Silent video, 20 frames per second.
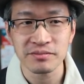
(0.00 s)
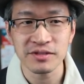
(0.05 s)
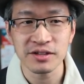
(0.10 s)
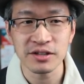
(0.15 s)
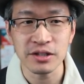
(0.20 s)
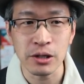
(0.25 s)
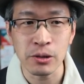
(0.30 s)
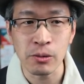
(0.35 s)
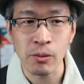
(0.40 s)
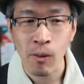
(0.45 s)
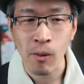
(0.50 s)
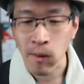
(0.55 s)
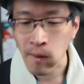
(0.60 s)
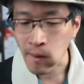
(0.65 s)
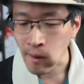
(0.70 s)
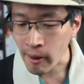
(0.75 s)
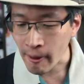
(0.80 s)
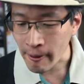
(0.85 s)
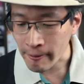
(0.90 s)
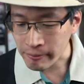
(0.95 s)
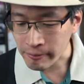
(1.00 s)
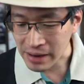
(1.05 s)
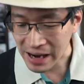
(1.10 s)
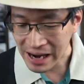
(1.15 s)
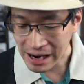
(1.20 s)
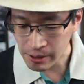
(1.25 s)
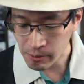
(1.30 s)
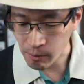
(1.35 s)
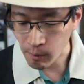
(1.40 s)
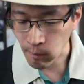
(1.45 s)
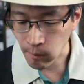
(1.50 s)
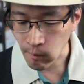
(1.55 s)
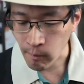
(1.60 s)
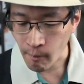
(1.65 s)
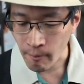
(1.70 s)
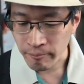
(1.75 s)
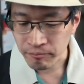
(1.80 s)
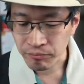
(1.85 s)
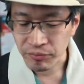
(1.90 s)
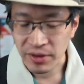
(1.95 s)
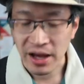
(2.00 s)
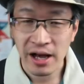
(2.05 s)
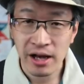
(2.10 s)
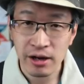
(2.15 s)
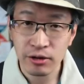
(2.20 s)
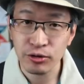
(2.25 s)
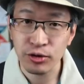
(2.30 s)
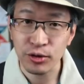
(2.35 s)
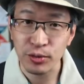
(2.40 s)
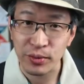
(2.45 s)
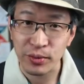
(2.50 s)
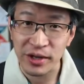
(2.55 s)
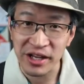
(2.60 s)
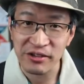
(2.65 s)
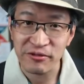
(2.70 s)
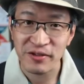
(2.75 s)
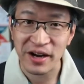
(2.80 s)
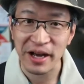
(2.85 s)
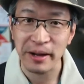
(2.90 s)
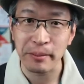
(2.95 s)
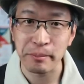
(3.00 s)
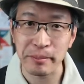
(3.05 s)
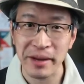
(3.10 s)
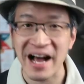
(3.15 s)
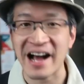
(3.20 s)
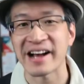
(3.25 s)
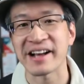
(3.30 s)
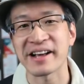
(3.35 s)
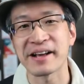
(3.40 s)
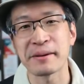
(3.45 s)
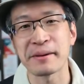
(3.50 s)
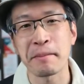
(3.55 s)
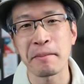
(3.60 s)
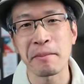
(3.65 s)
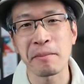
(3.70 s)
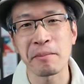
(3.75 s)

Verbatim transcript: so how how do we fight back